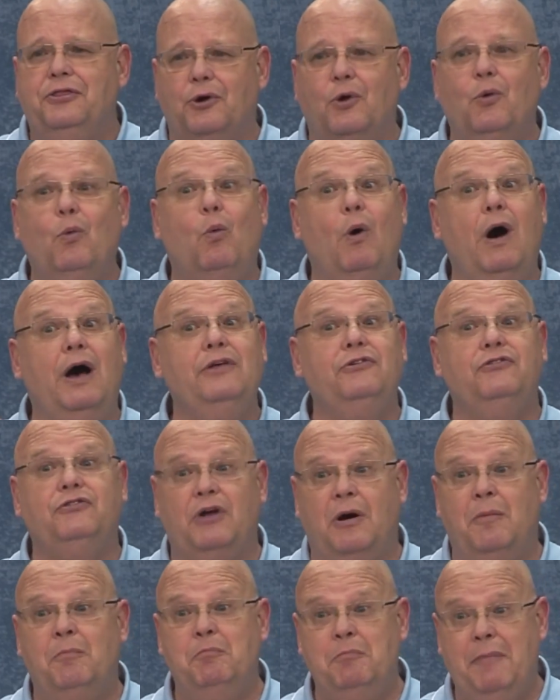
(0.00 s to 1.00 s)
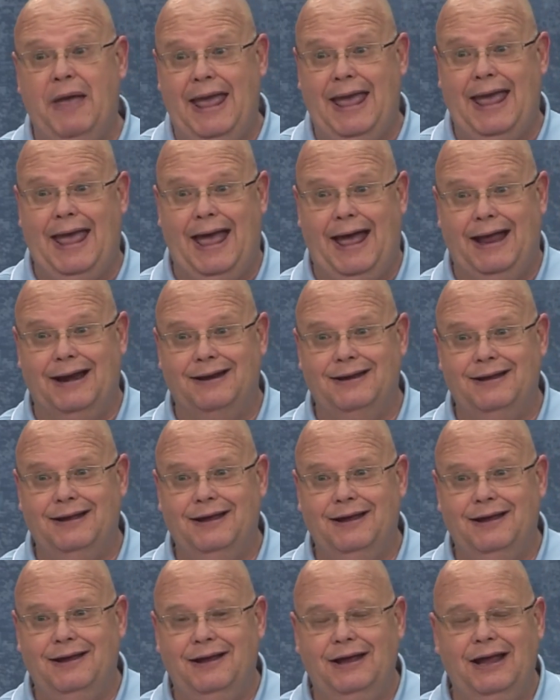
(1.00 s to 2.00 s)
there was a man.
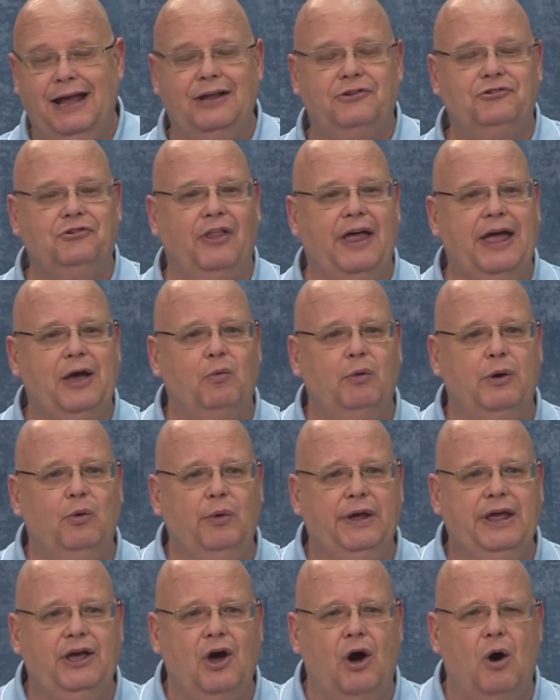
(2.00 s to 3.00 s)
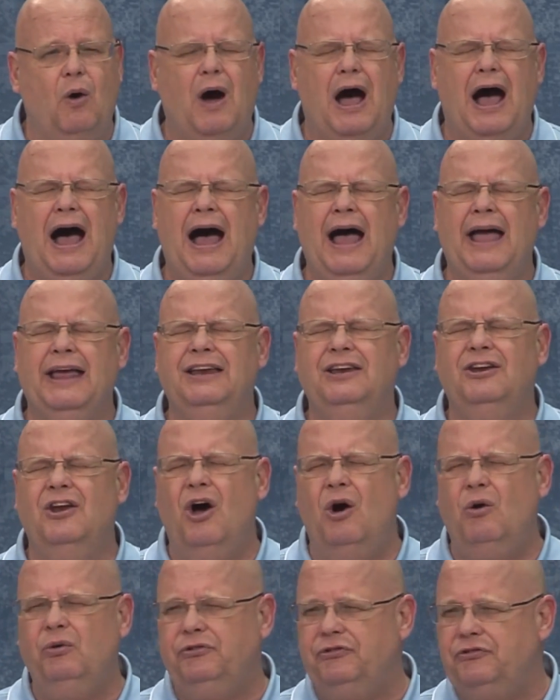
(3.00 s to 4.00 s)
It's like when we go, I
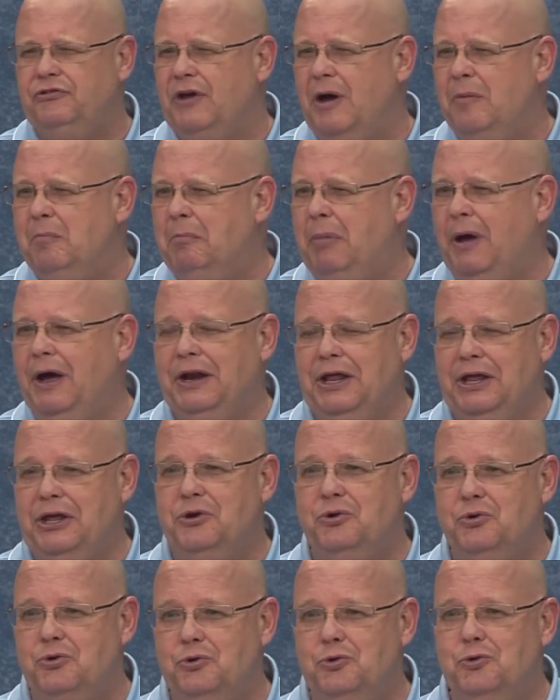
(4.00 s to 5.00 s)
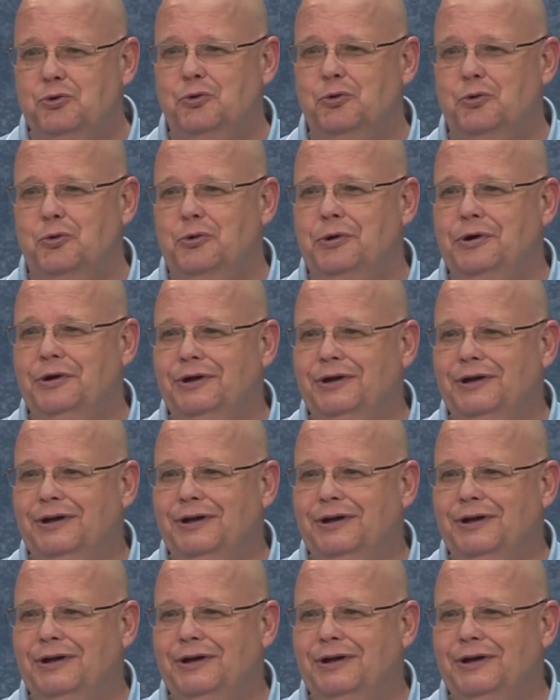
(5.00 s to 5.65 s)
know somebody who,